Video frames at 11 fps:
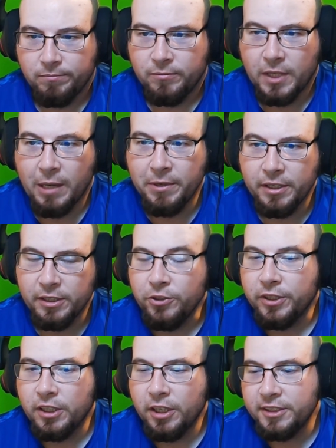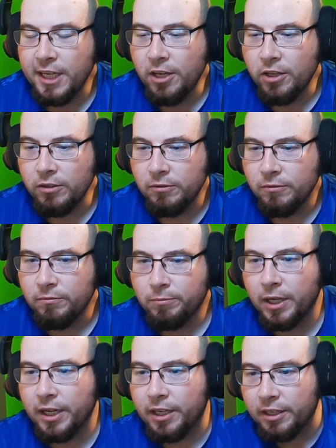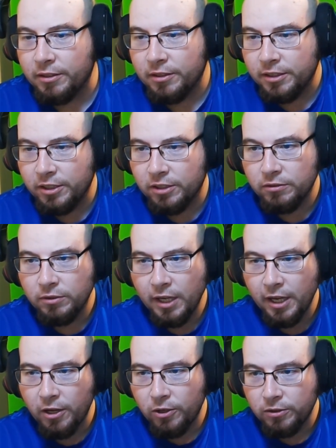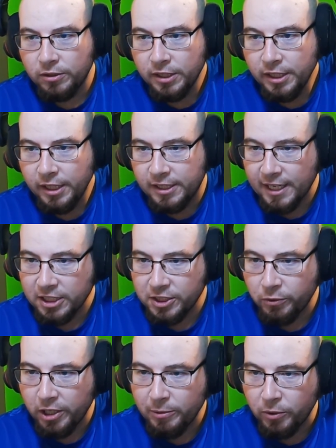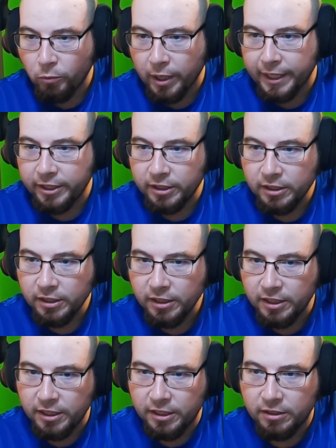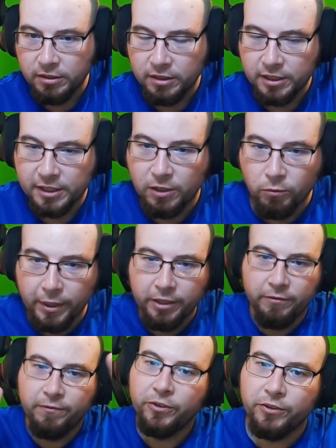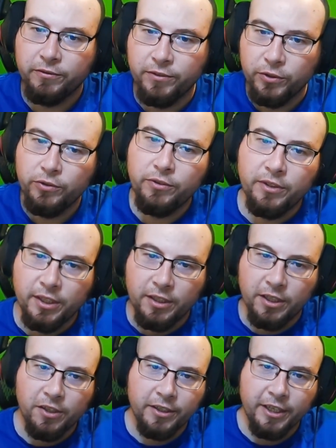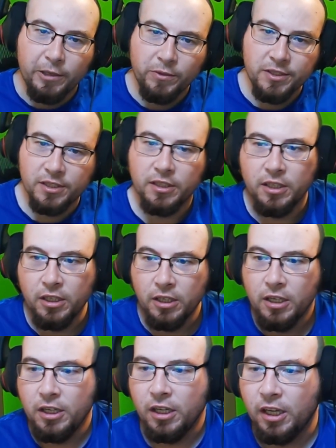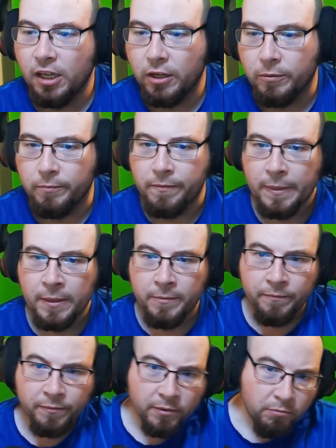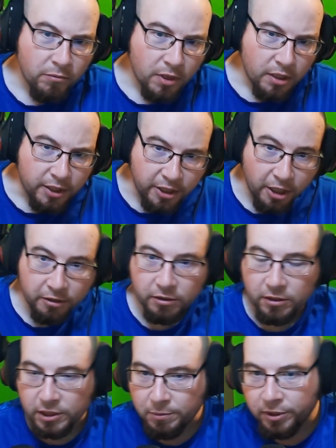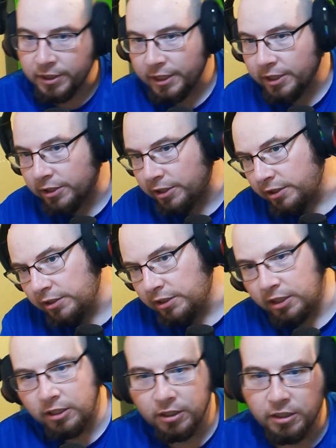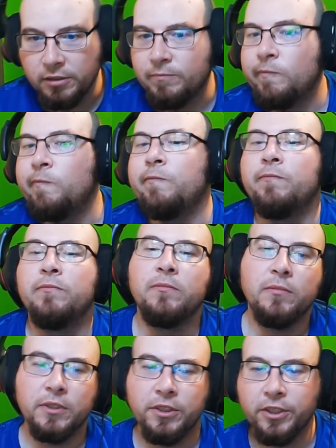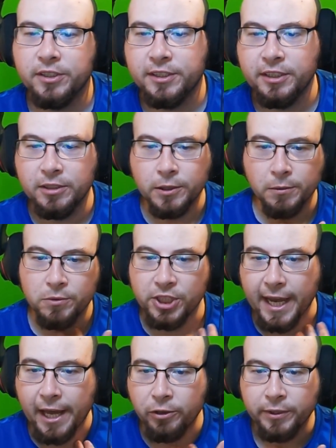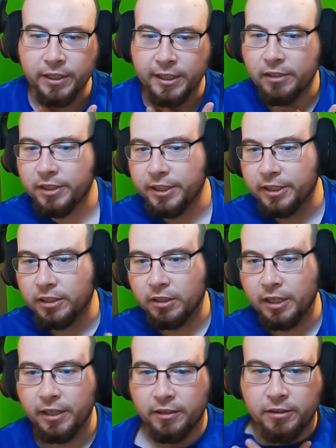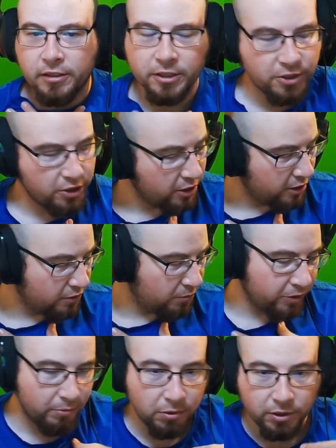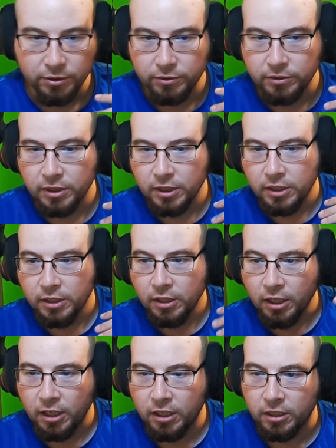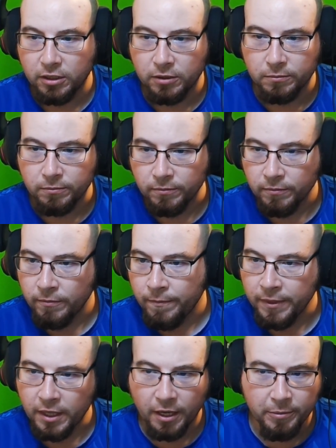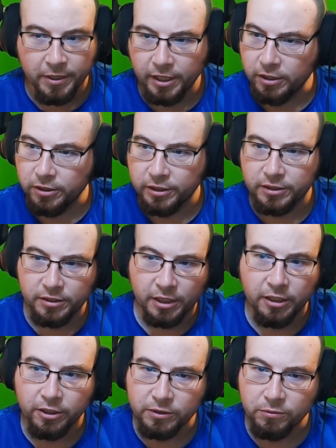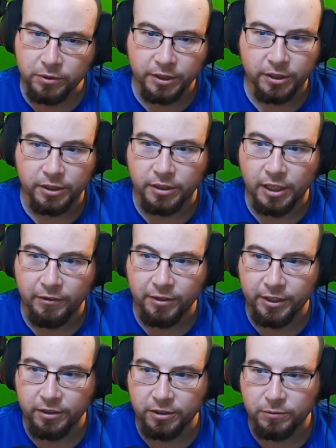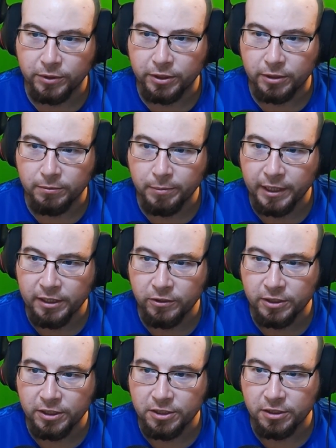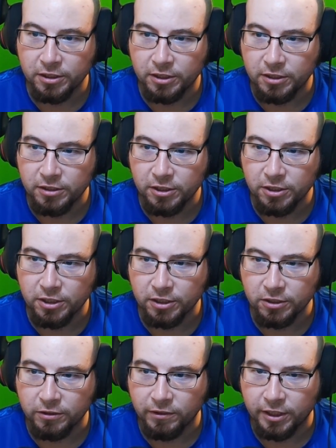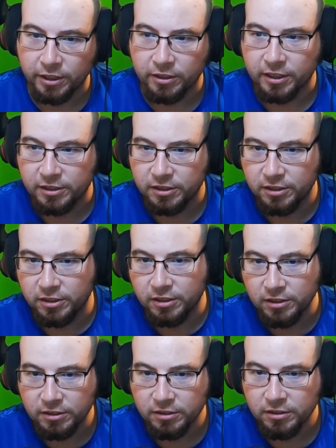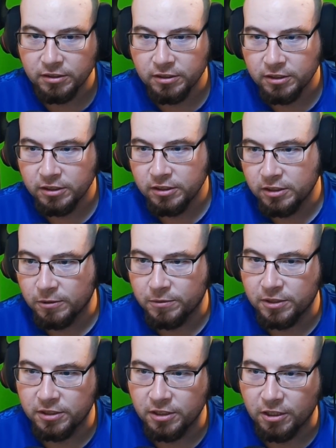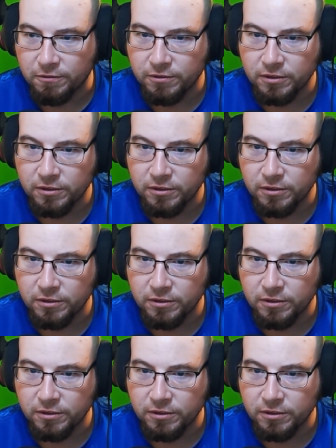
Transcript: I mean, you can tell by, you know, how it's actually quite a bit wider than, it's got a wider field of view than the other cameras. The color looks pretty dang good. You can see there's some shadowing down here, and this shirt is really blue. I mean, it looks really good. Everything looks really good. Pay no attention to the junk over here. That's just some stuff.